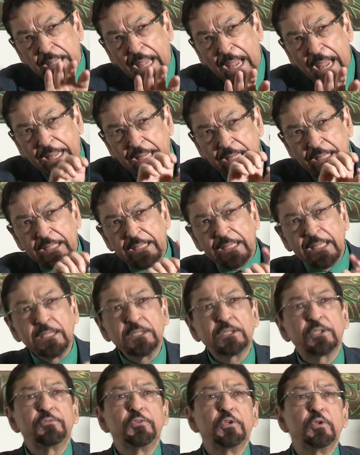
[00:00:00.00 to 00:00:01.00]
I
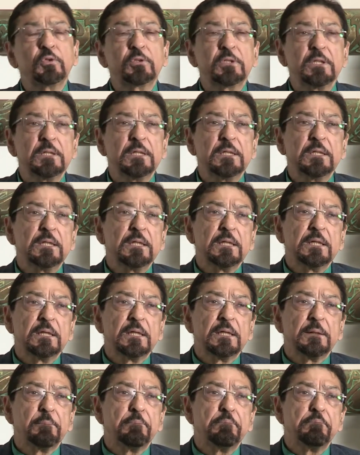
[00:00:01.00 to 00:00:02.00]
interviewed
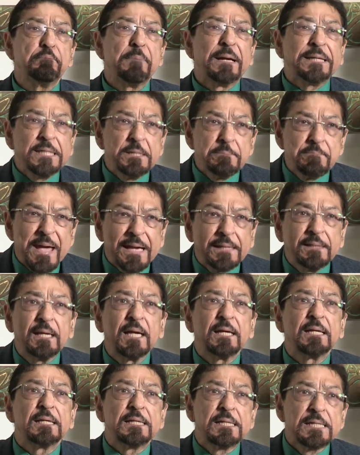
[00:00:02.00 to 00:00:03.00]
Maniben
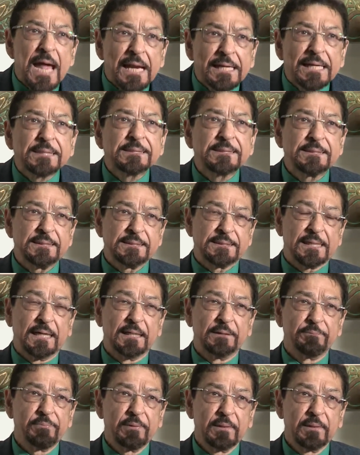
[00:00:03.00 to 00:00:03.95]
Nanasita.